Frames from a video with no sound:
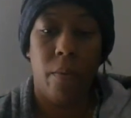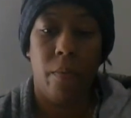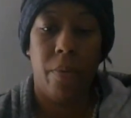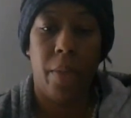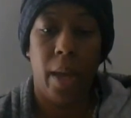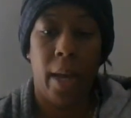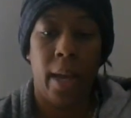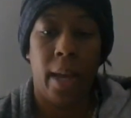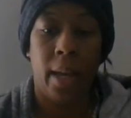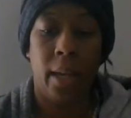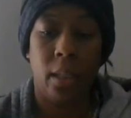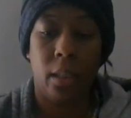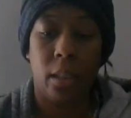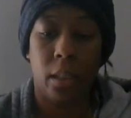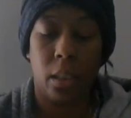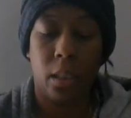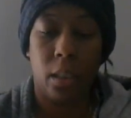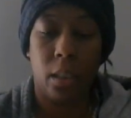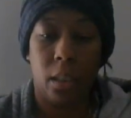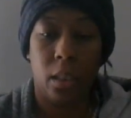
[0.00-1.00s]
that
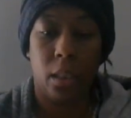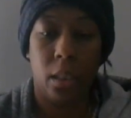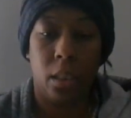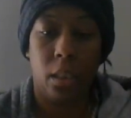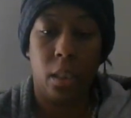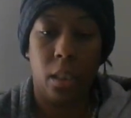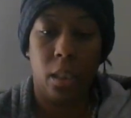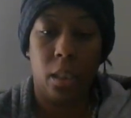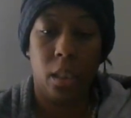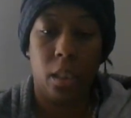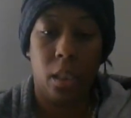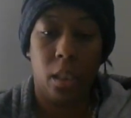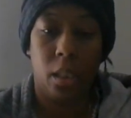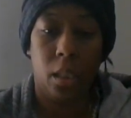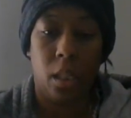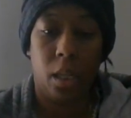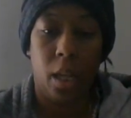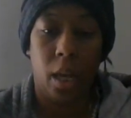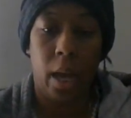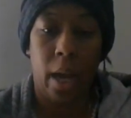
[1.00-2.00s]

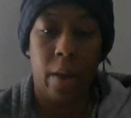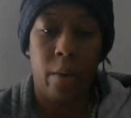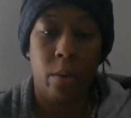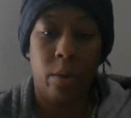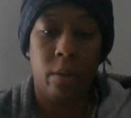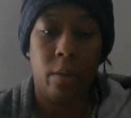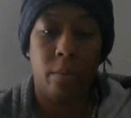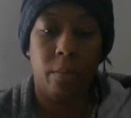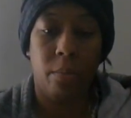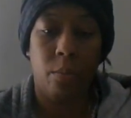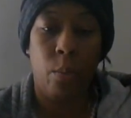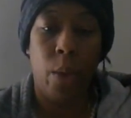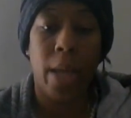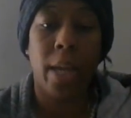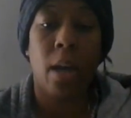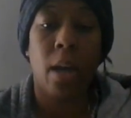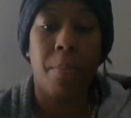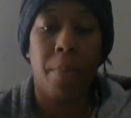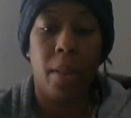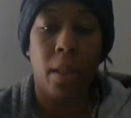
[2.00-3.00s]
I would
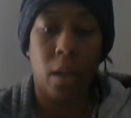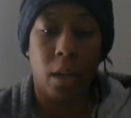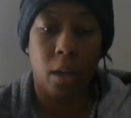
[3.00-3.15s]
wake up in the